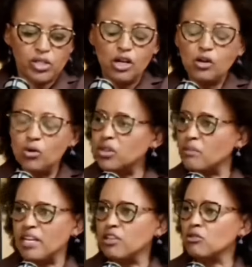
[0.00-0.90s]
They loot
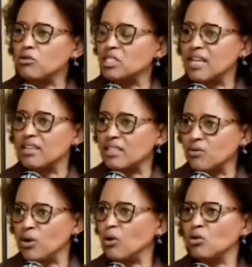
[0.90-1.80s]
the money through
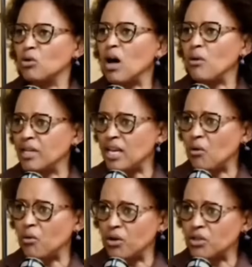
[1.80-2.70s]
tenders. We all know how it
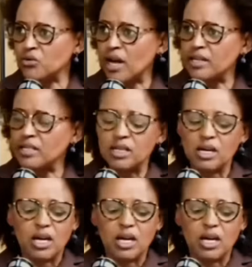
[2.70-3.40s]
now works, right?